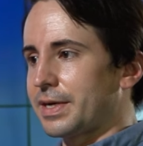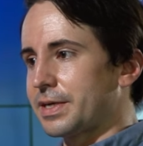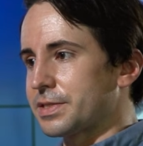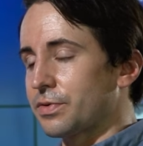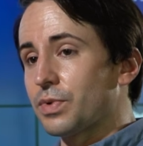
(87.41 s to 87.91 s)
I
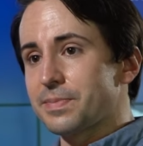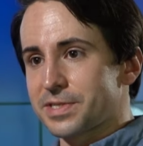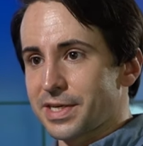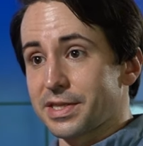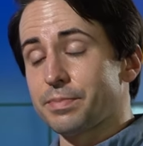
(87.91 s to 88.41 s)
guess, the
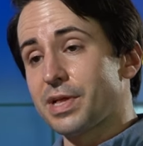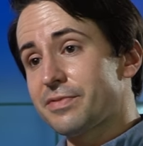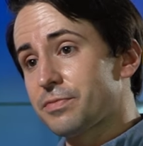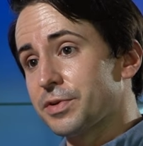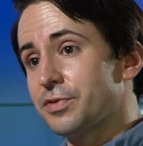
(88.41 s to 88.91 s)
website and the
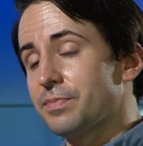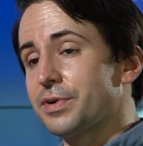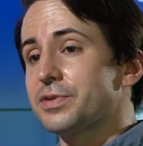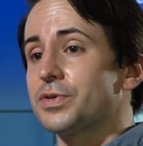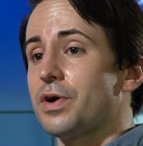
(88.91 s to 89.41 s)
platform to do it,
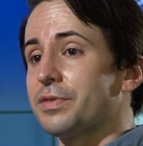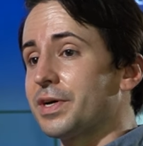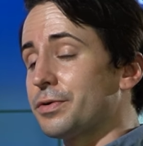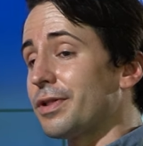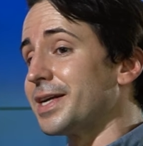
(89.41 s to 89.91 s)
but also all the
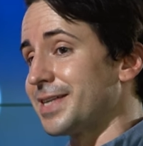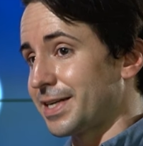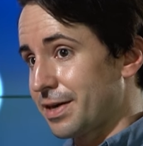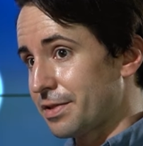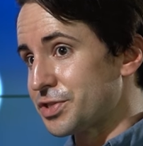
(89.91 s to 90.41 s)
underlying
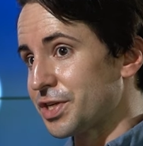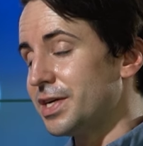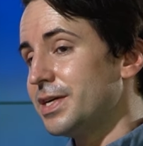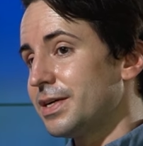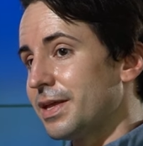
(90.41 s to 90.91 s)
technology